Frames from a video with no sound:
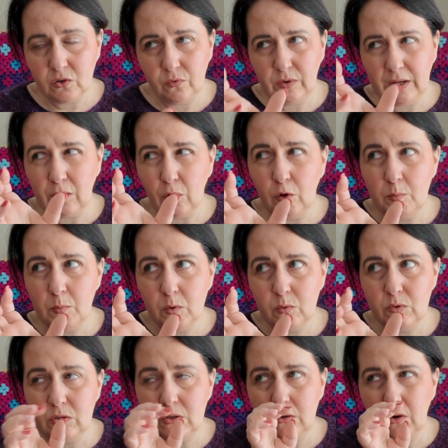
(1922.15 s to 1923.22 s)
off, like
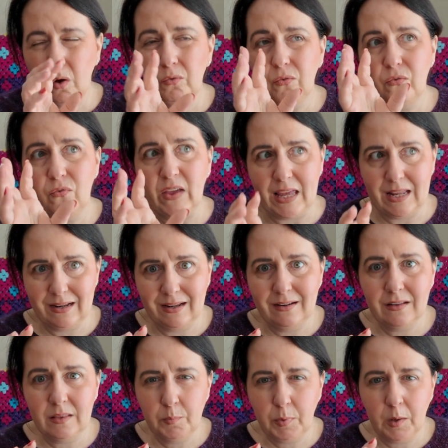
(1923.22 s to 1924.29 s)
almost not fade
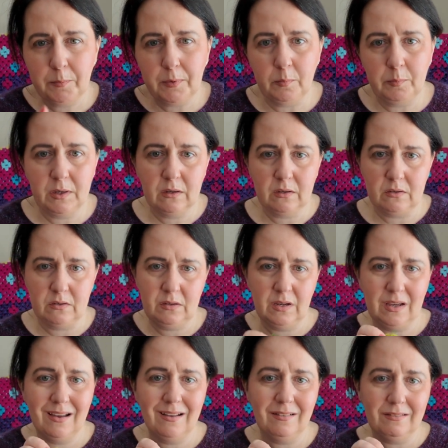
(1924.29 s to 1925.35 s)
into the purple, because you
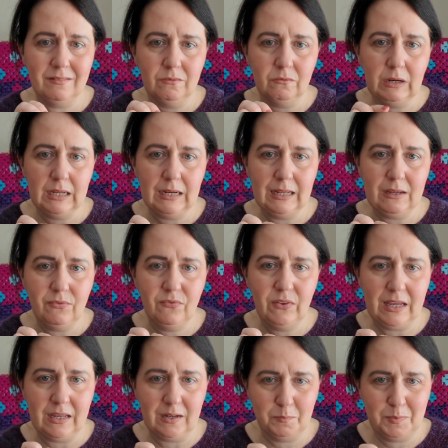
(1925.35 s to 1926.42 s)
can't really
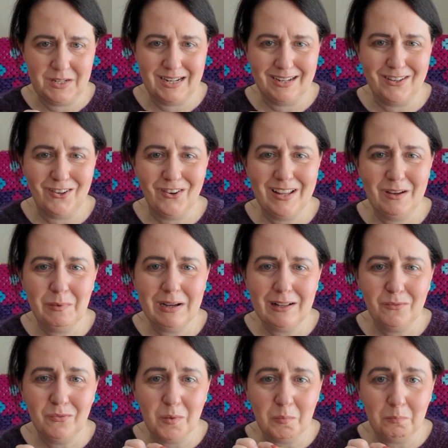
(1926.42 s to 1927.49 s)
fade particularly well
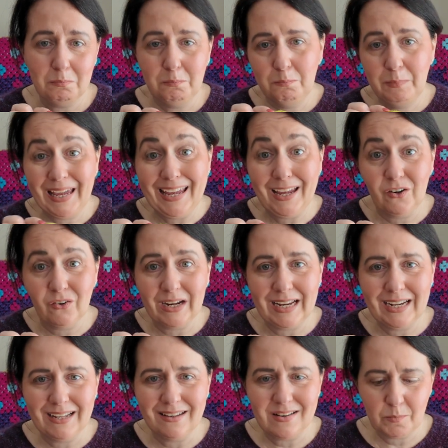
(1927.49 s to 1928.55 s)
from pea
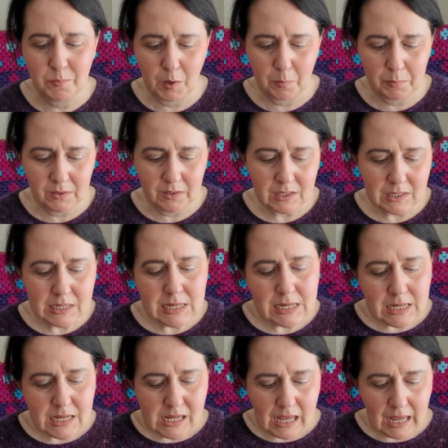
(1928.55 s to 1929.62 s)
green into purple.
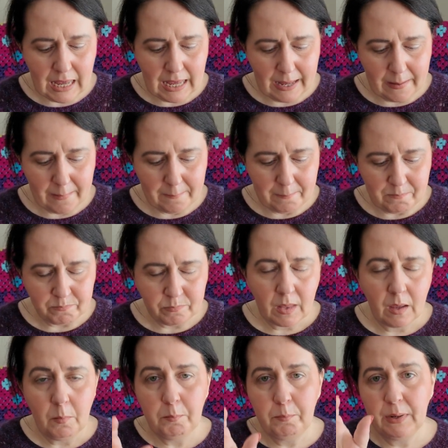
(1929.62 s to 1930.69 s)

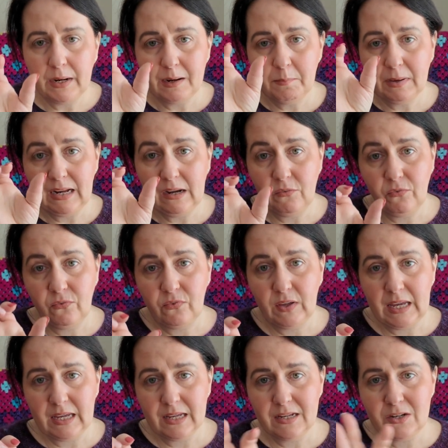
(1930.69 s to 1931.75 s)
But I might
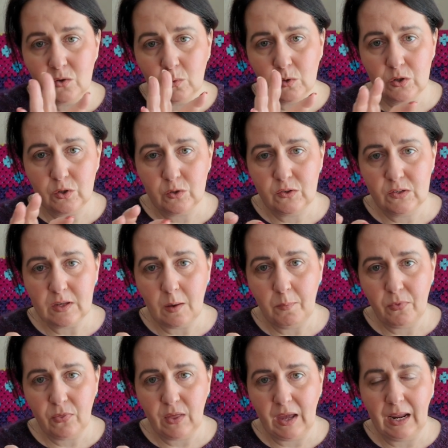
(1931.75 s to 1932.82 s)
fade or do
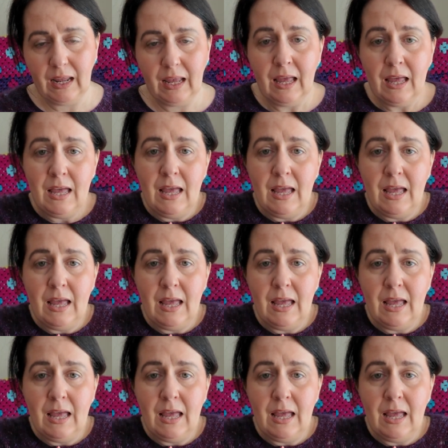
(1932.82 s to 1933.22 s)
something